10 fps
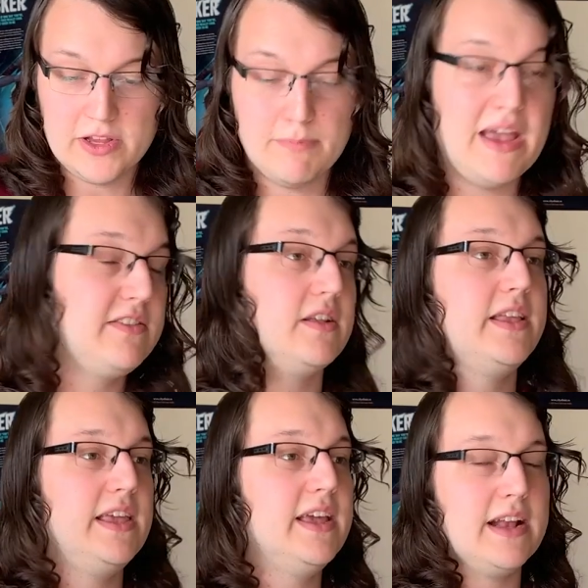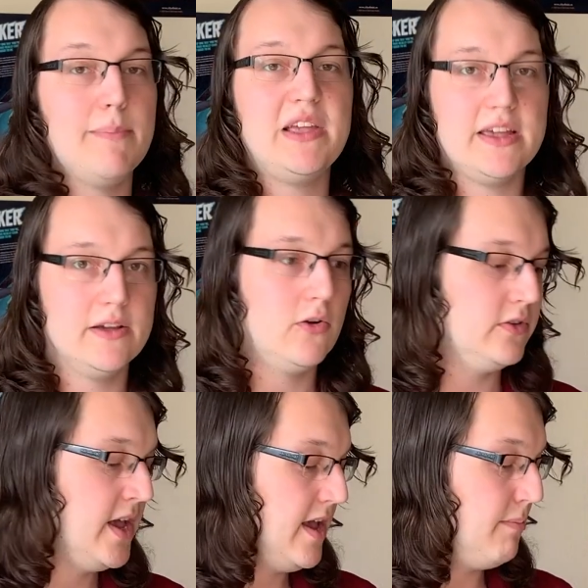Basically, he cannot be killed
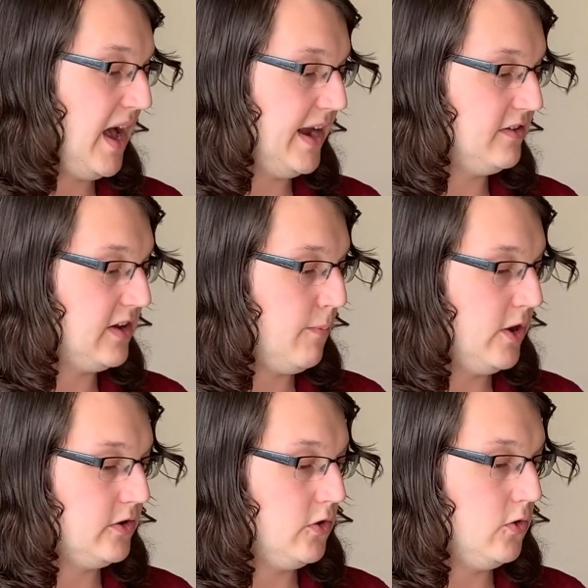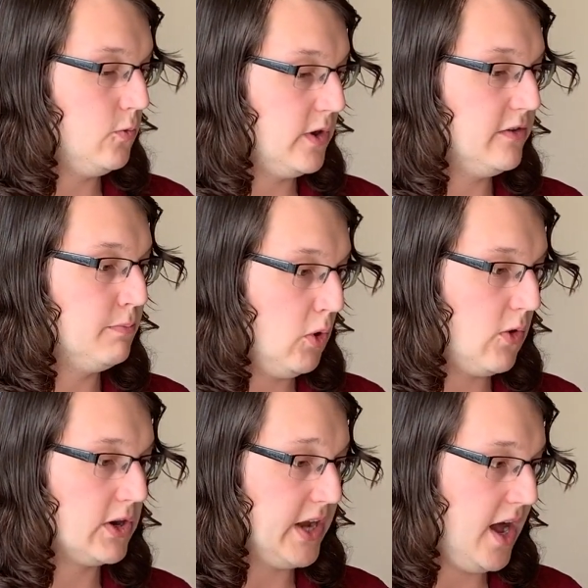by someone who was
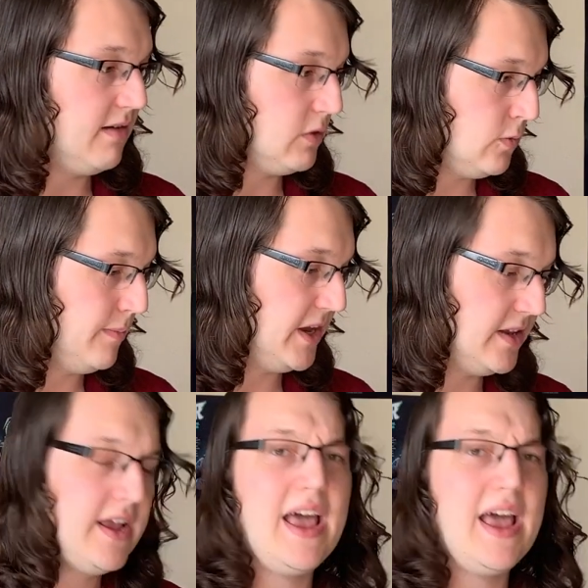born of a woman.